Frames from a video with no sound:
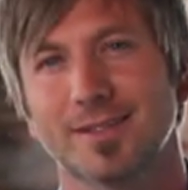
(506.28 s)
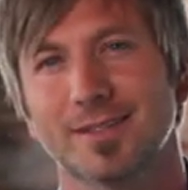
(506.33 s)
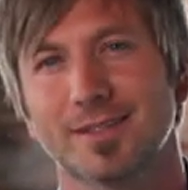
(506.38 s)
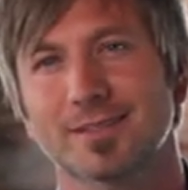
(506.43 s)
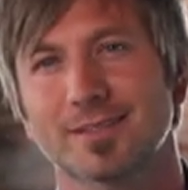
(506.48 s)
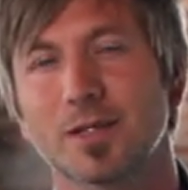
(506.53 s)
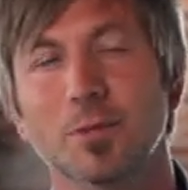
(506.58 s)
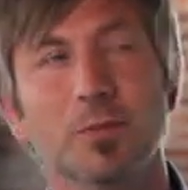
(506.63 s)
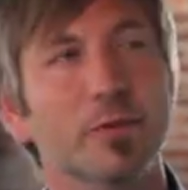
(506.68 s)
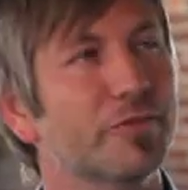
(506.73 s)

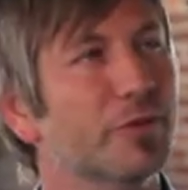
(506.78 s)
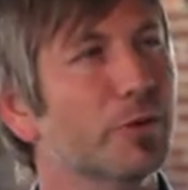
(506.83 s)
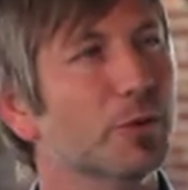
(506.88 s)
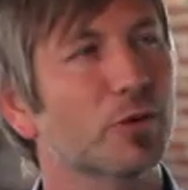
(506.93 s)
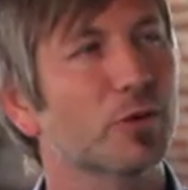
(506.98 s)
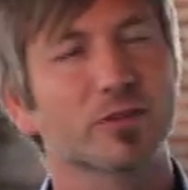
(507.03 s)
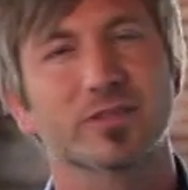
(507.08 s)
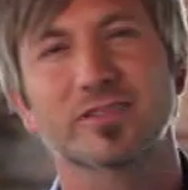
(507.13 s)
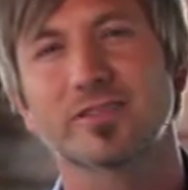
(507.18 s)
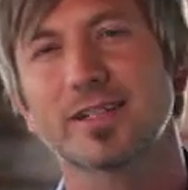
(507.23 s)
Some of you
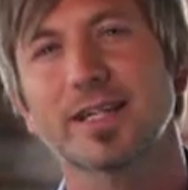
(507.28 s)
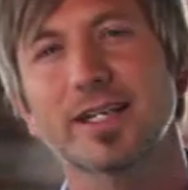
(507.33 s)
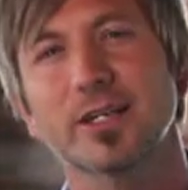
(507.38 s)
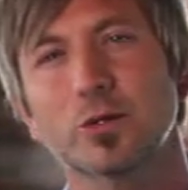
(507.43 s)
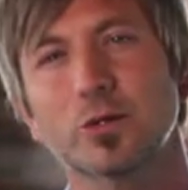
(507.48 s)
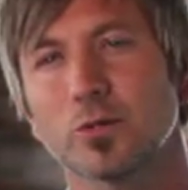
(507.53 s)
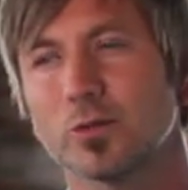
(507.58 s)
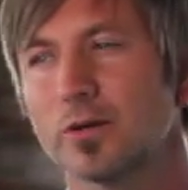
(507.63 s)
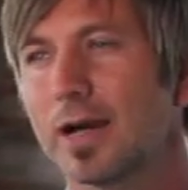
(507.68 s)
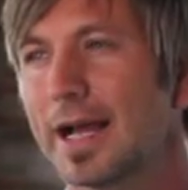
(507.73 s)
are
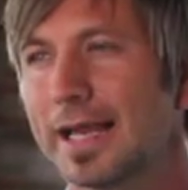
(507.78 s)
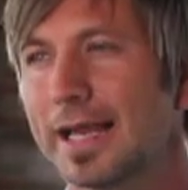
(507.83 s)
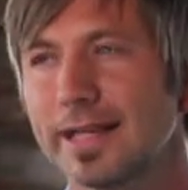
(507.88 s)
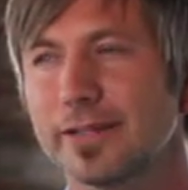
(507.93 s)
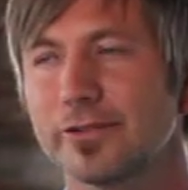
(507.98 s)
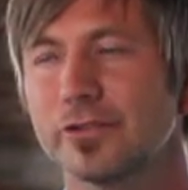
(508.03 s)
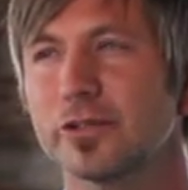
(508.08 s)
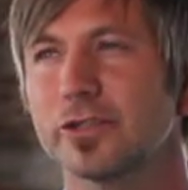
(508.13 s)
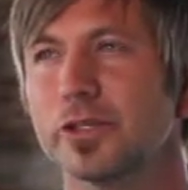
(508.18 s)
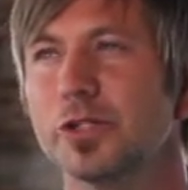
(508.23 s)
single
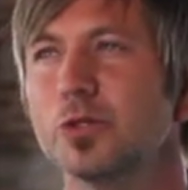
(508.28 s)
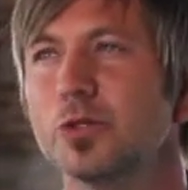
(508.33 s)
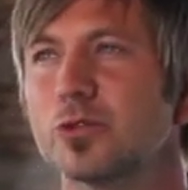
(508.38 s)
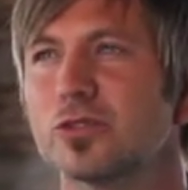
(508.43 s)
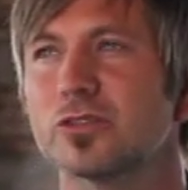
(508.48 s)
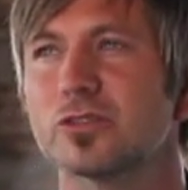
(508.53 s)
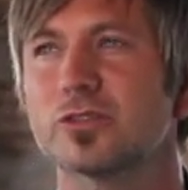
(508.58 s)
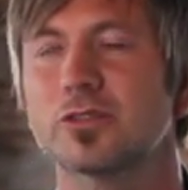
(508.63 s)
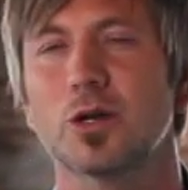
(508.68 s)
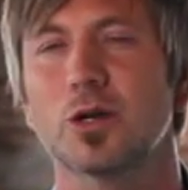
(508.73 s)
and you
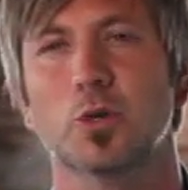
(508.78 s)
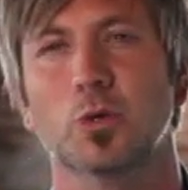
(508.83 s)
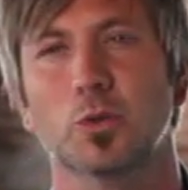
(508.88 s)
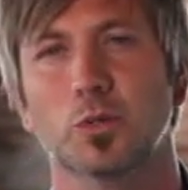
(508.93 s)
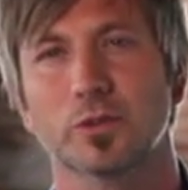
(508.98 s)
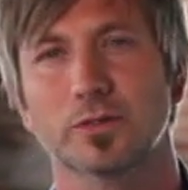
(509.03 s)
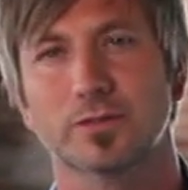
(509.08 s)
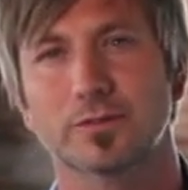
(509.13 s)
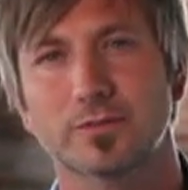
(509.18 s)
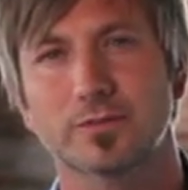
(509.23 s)
so
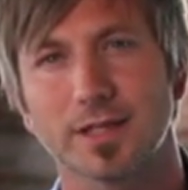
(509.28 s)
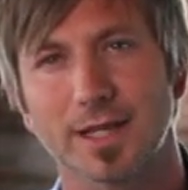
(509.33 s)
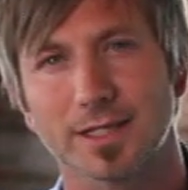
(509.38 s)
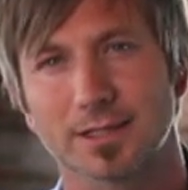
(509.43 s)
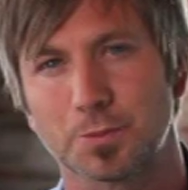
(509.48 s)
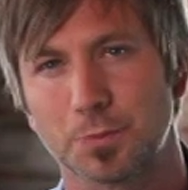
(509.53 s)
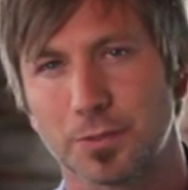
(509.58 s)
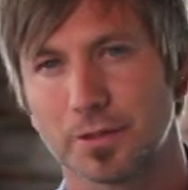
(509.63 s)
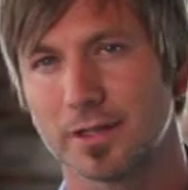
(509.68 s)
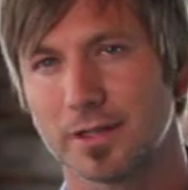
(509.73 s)

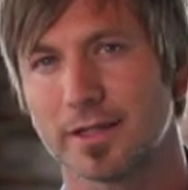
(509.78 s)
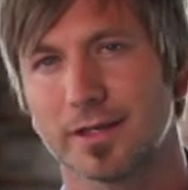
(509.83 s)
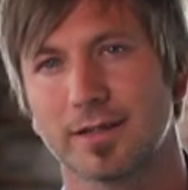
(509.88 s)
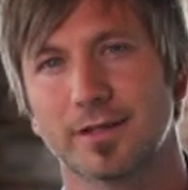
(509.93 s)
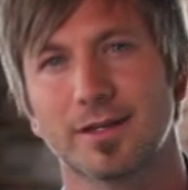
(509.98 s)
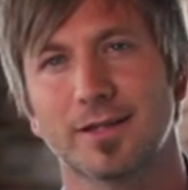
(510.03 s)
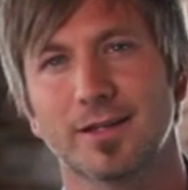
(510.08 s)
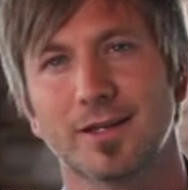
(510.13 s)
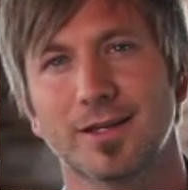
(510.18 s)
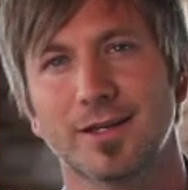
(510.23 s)
desperately
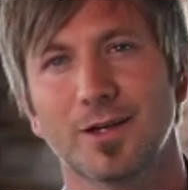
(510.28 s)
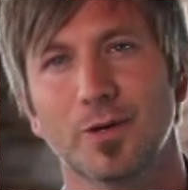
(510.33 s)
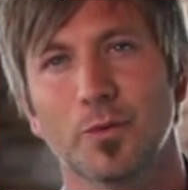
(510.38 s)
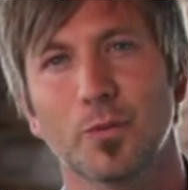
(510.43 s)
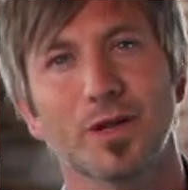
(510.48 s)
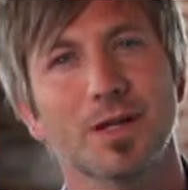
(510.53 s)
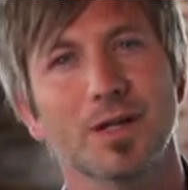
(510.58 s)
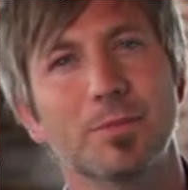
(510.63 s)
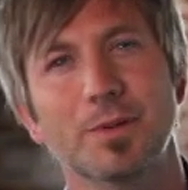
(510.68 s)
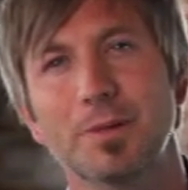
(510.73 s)

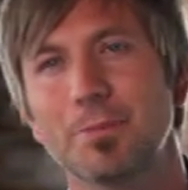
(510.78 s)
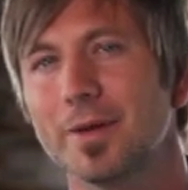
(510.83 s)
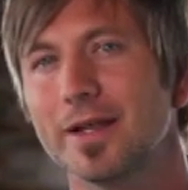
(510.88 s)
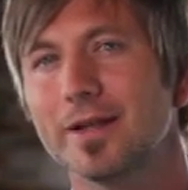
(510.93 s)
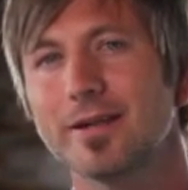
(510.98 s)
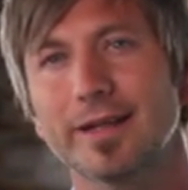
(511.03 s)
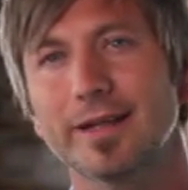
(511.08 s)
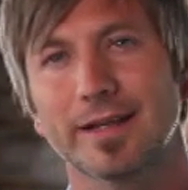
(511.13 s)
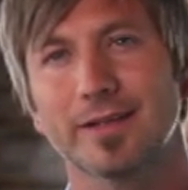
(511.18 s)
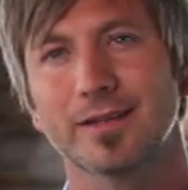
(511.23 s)
want to be
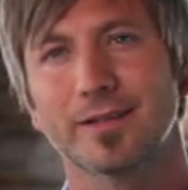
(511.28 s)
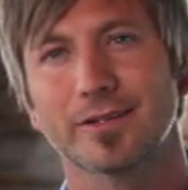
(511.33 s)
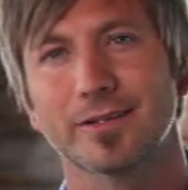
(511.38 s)
married.